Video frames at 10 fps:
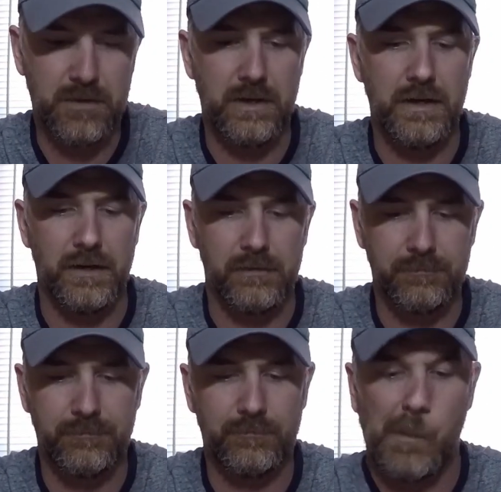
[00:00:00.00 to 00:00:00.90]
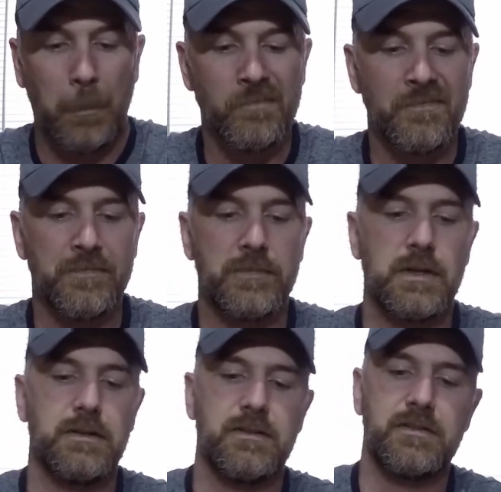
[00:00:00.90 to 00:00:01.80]
Alright,
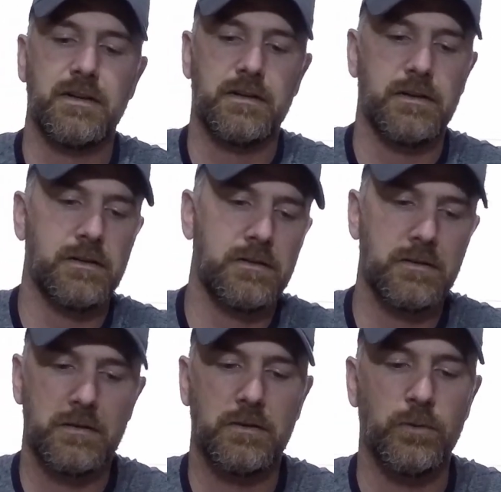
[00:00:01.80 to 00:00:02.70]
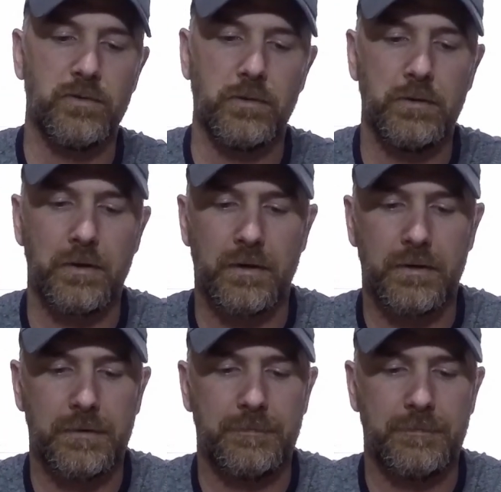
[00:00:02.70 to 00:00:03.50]
let's take a closer look.